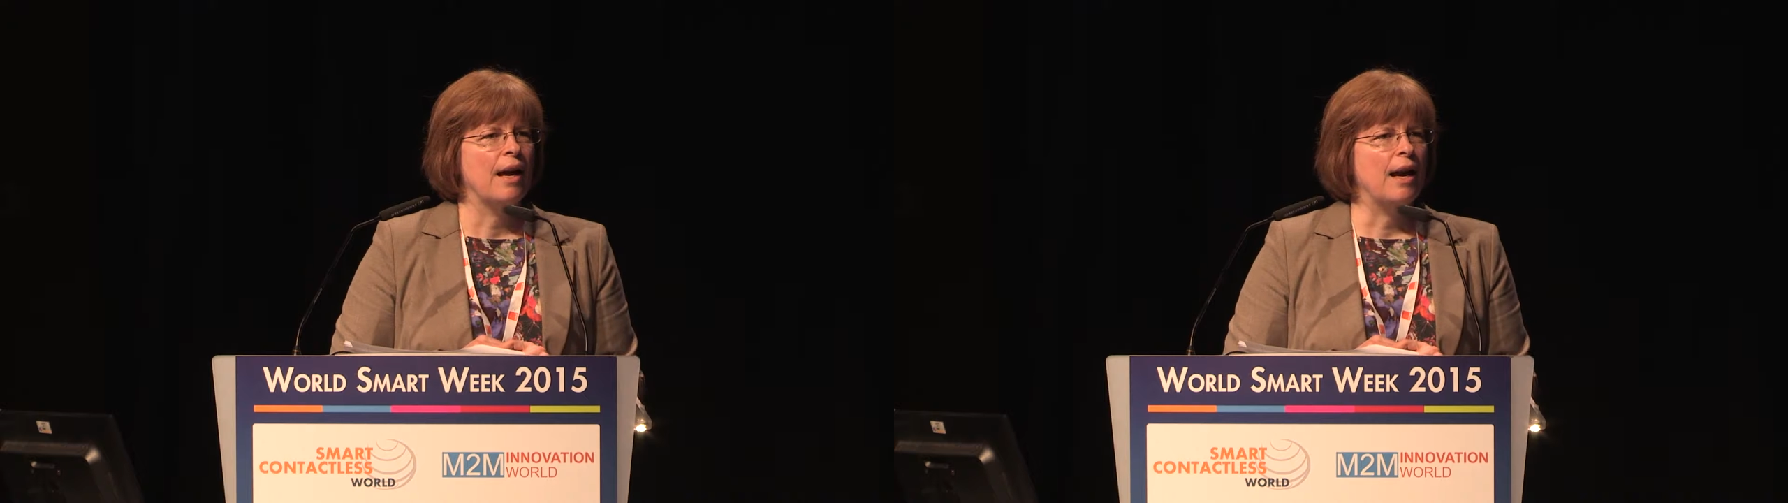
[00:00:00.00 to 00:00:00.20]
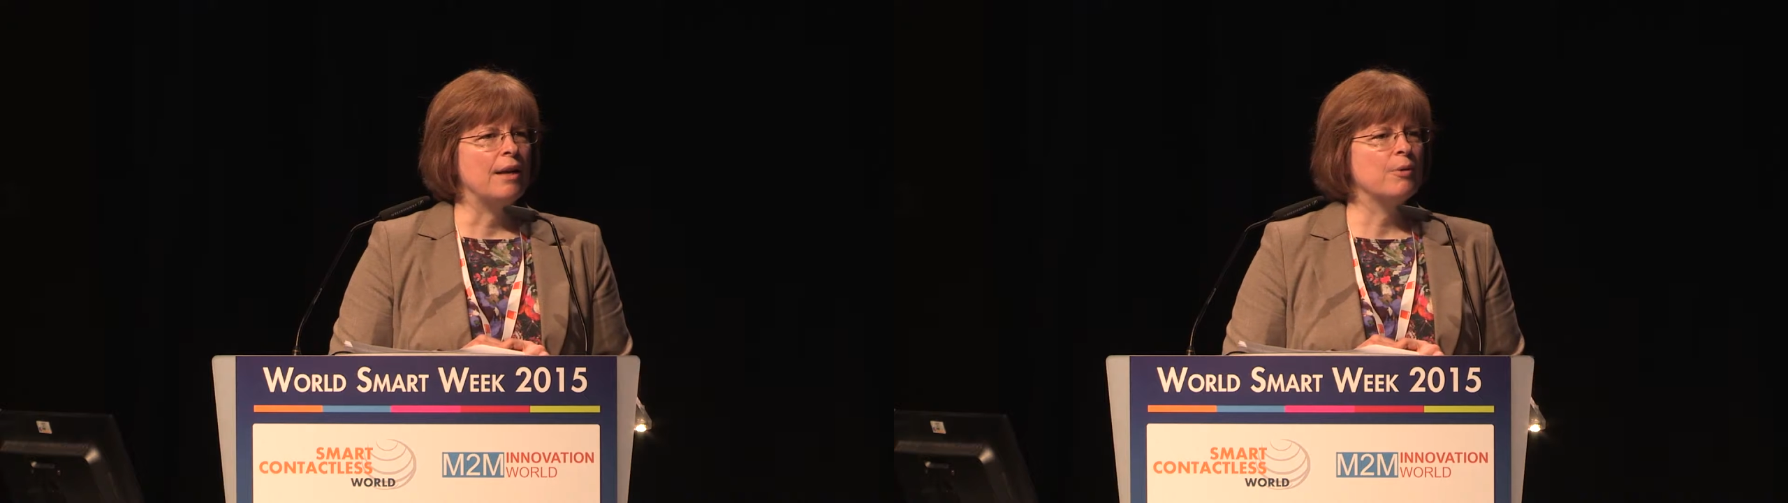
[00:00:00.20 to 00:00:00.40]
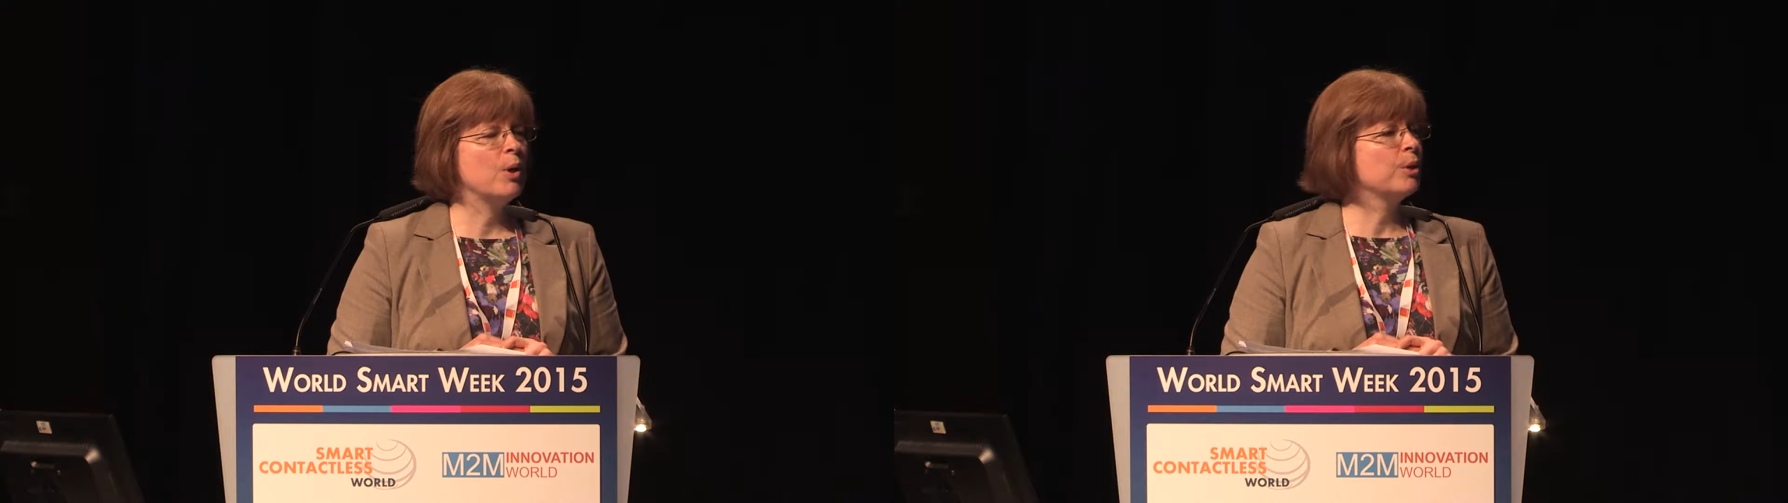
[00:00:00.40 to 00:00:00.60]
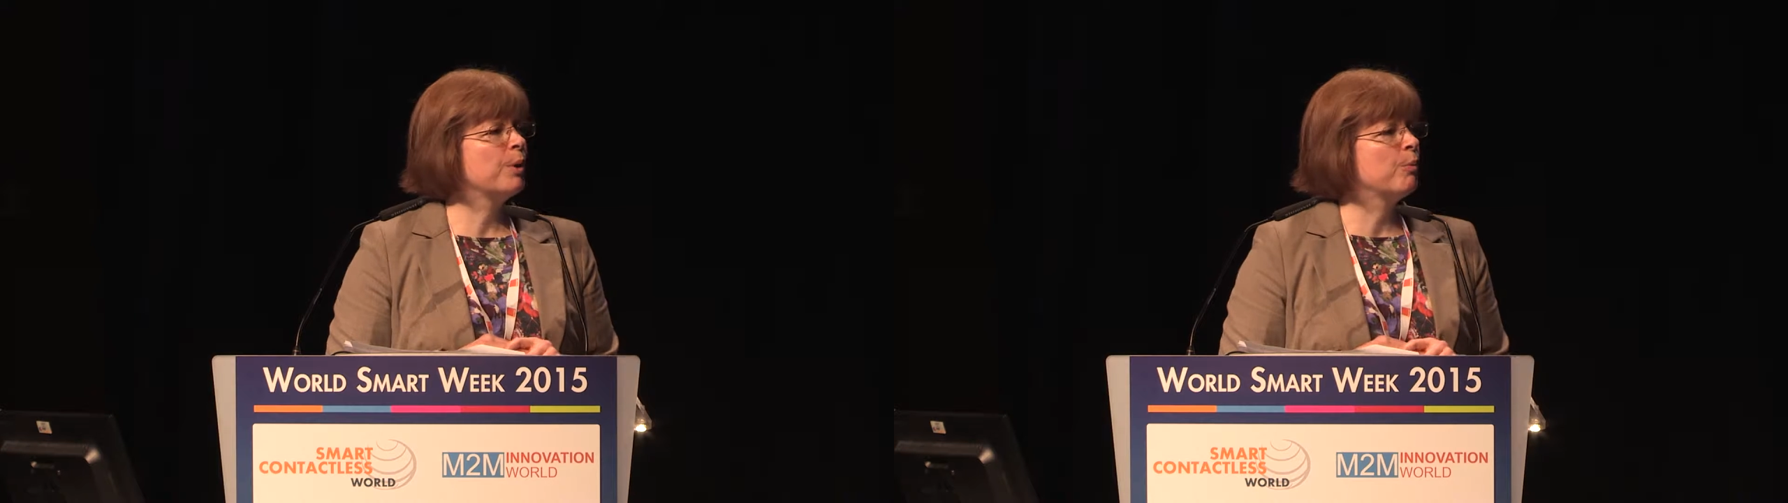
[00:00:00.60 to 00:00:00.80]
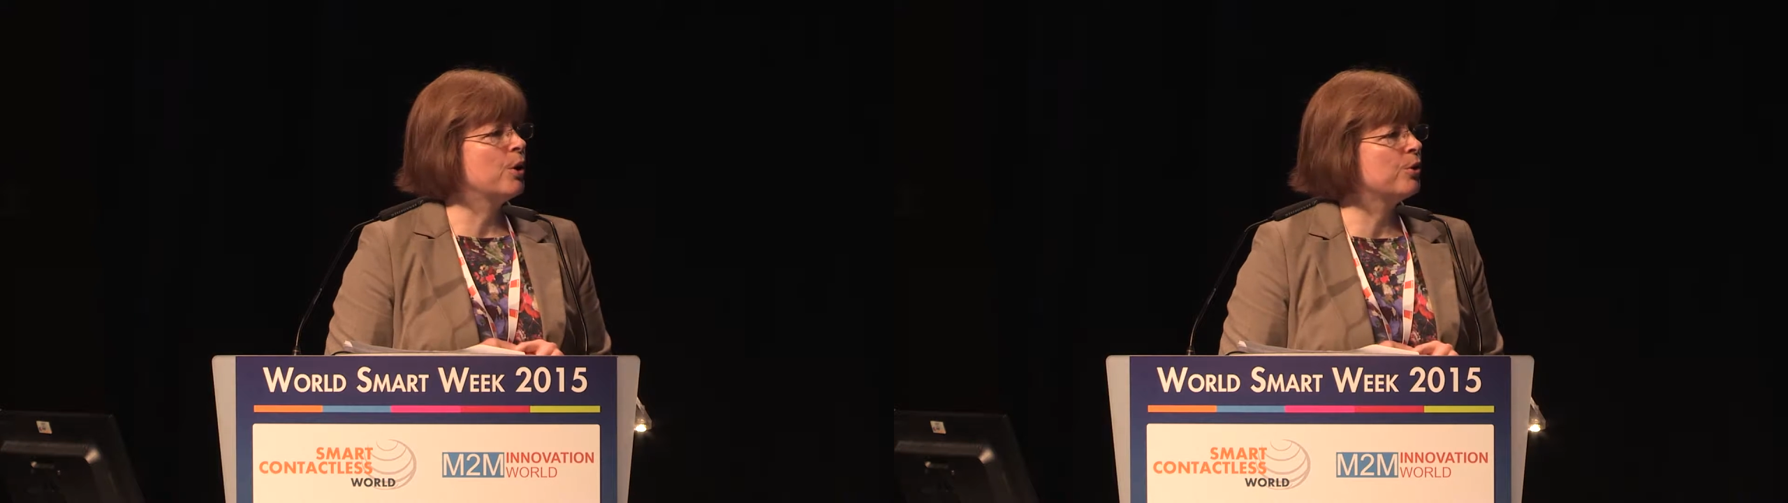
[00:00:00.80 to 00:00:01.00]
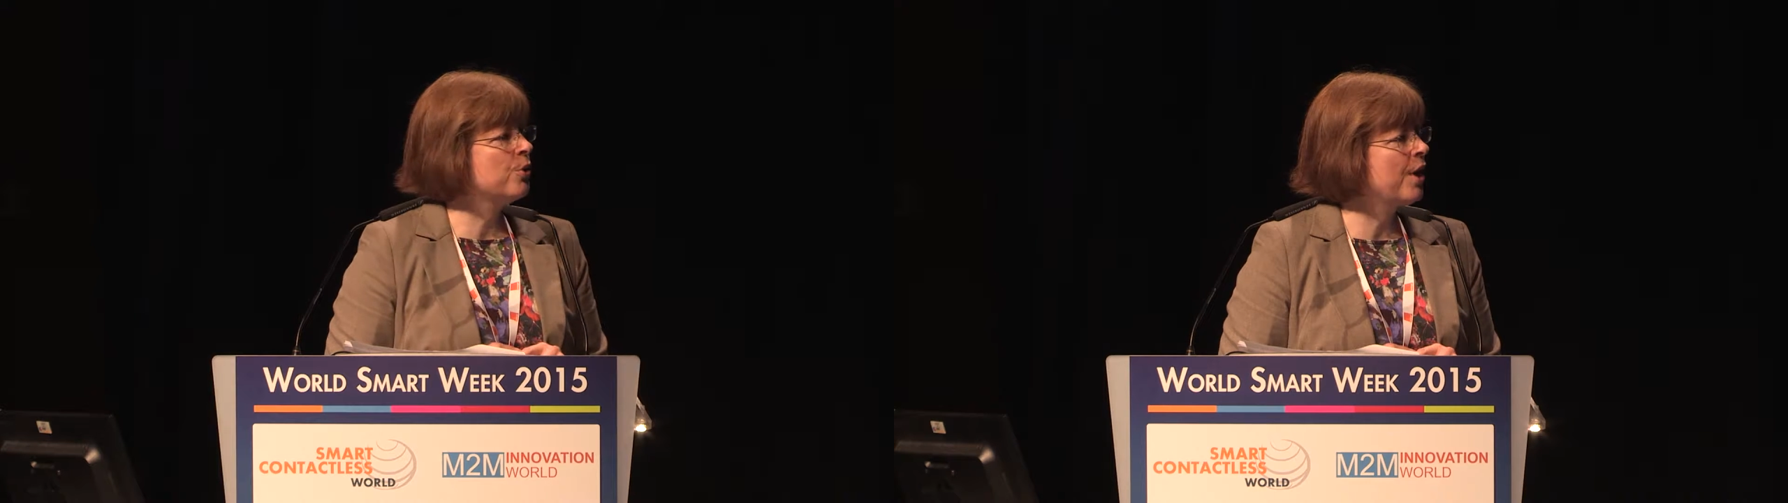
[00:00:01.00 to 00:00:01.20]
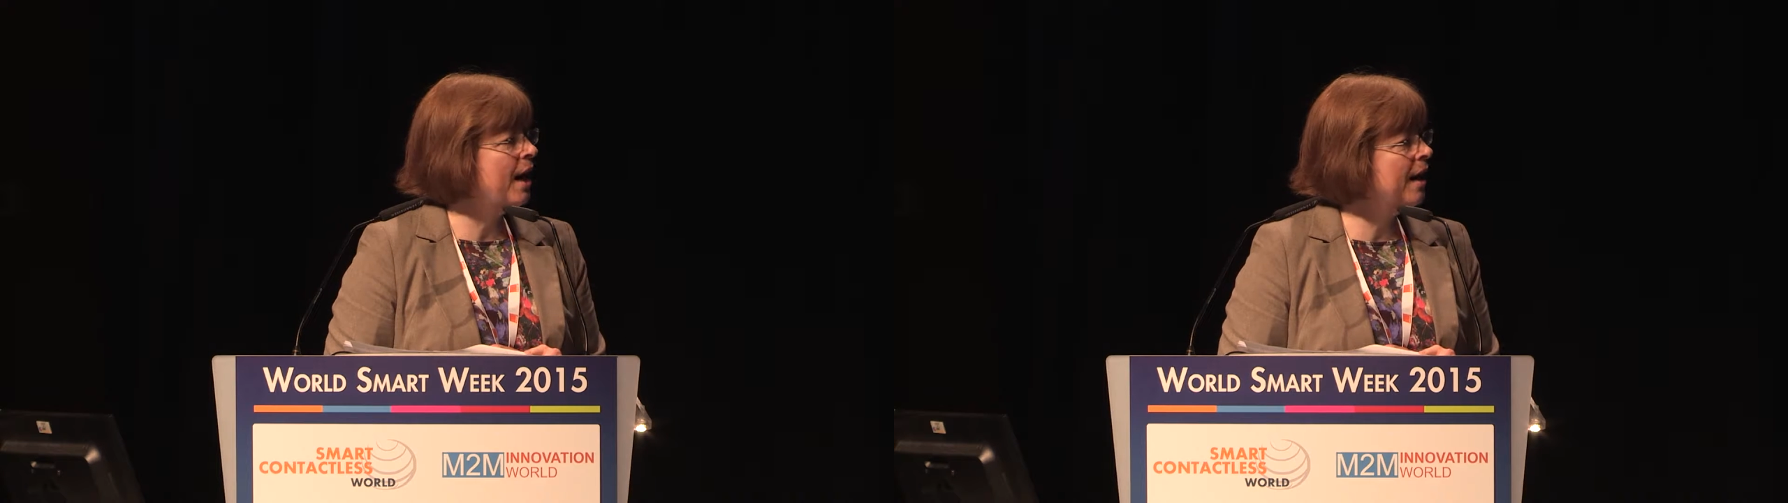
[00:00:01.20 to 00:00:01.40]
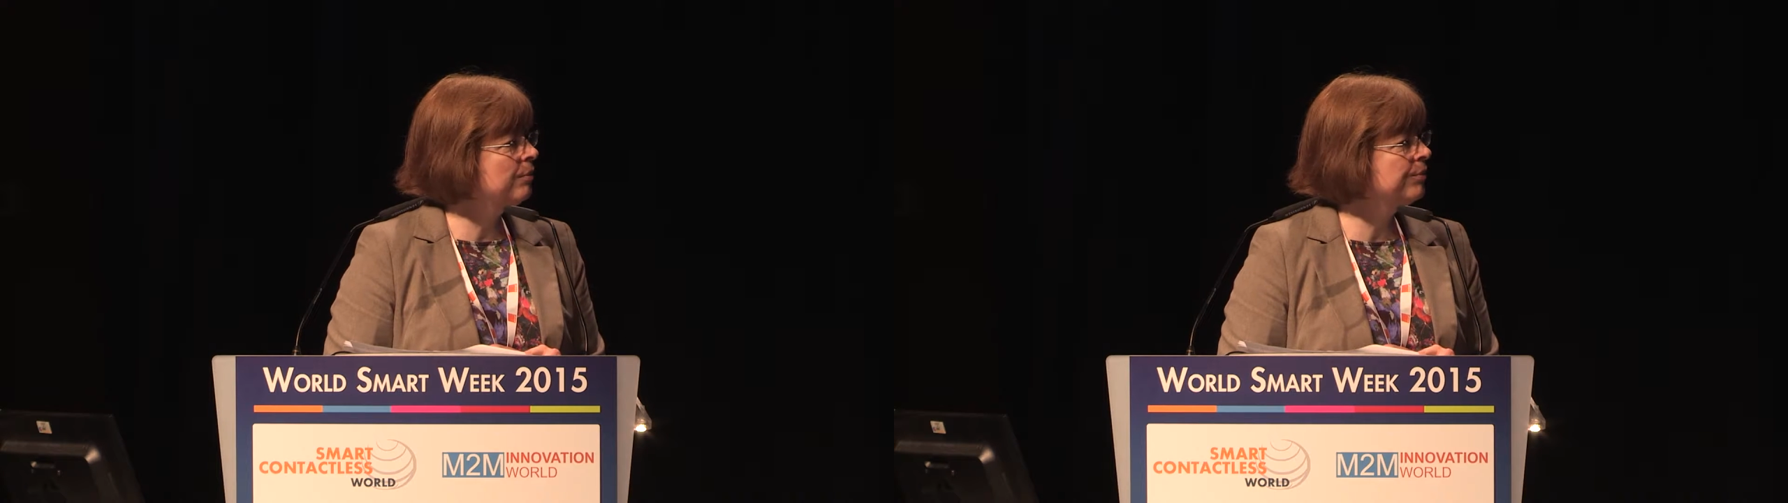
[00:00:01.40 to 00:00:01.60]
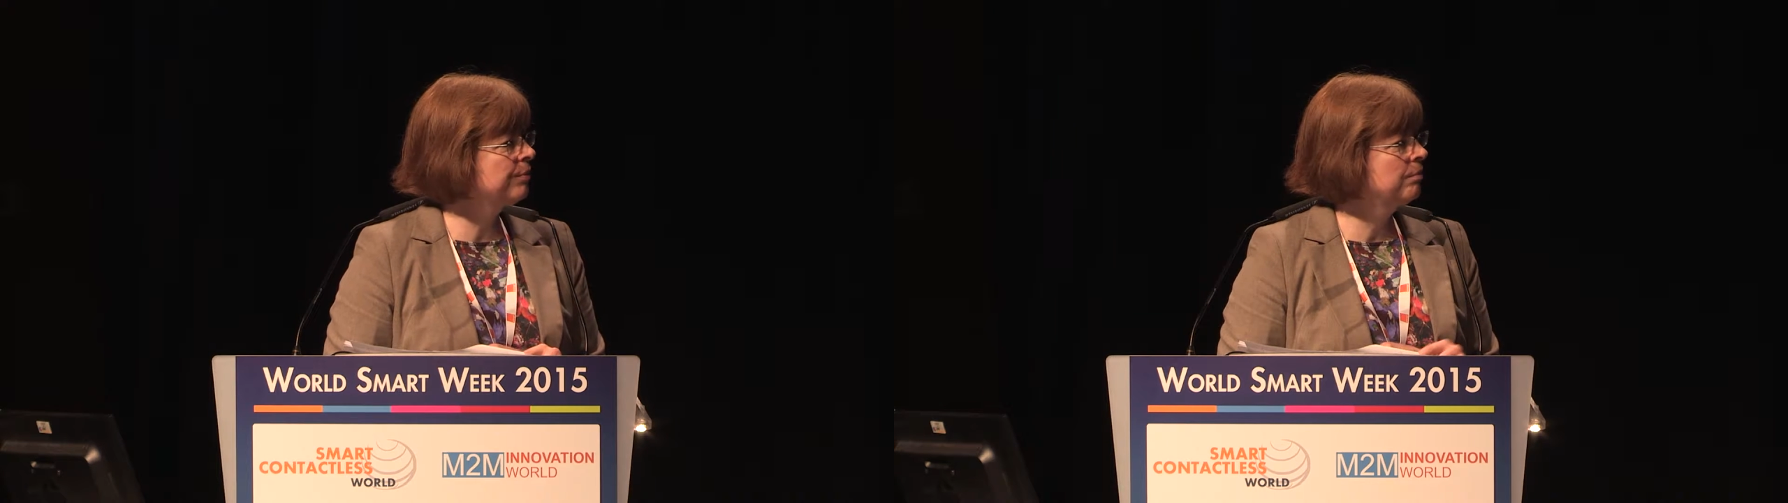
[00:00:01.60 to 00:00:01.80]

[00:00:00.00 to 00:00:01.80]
And what we want to have,